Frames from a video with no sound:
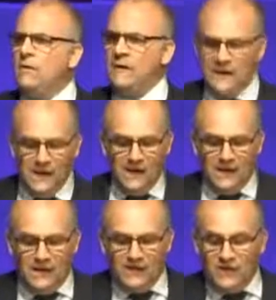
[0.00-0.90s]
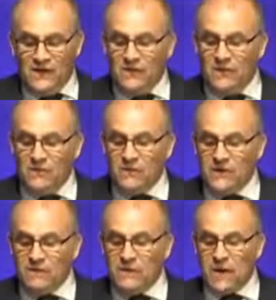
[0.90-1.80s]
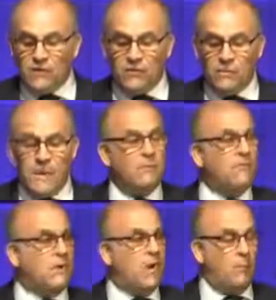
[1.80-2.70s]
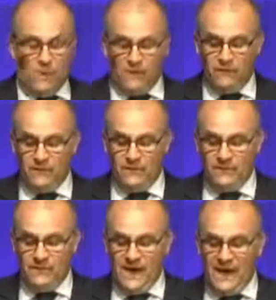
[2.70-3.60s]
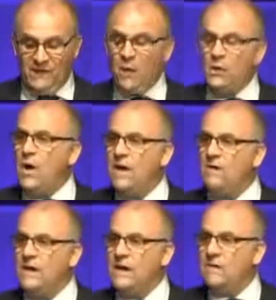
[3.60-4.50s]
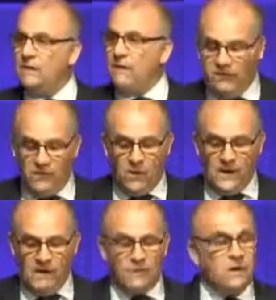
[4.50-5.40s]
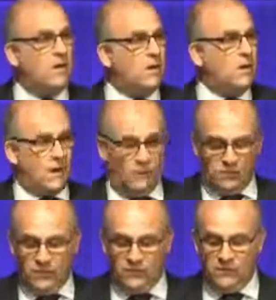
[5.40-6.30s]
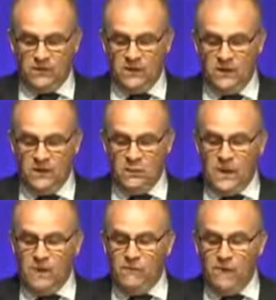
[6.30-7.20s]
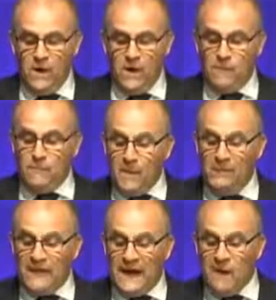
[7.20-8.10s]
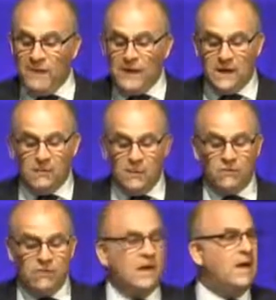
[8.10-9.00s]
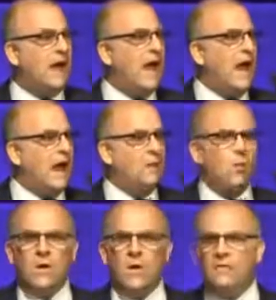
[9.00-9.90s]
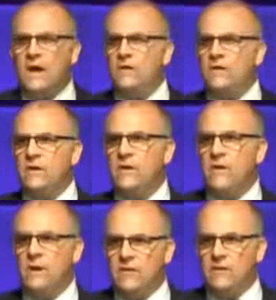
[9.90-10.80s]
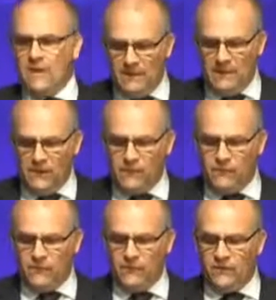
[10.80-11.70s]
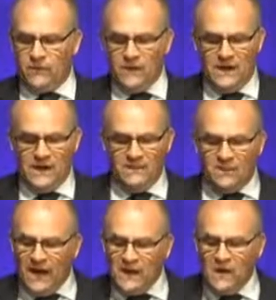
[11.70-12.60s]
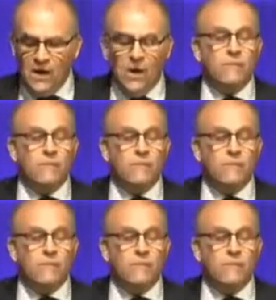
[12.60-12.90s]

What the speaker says: of the G77 countries are members of the Commonwealth, as are 19 of the 39 African Union countries, 12 of both the Caribbean Community and the Organisation of the Islamic Conference, 10